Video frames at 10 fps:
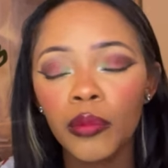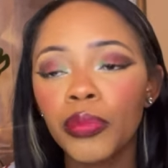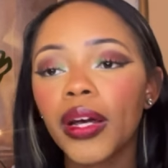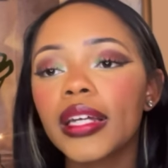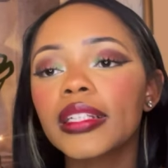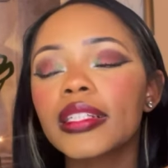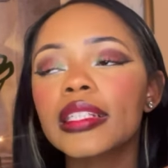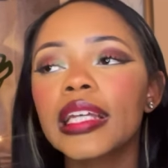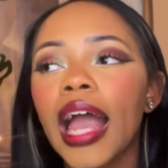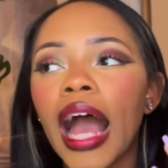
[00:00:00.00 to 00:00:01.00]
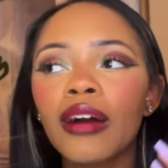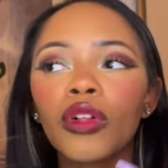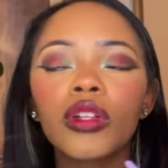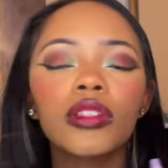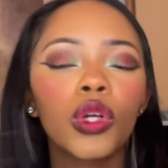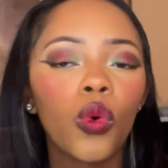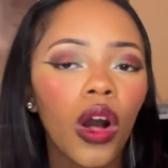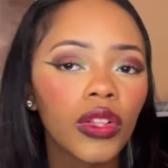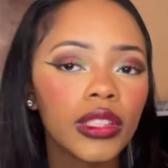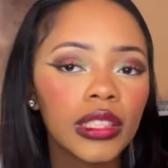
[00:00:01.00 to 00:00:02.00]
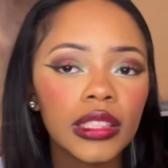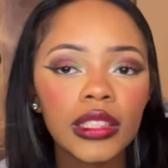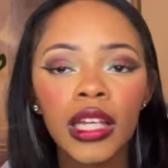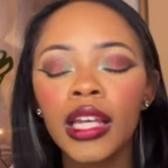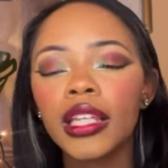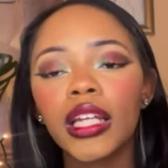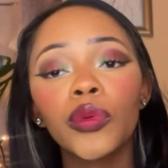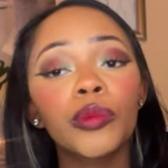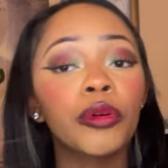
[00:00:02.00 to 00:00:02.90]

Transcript: but does he have all of the qualities that he would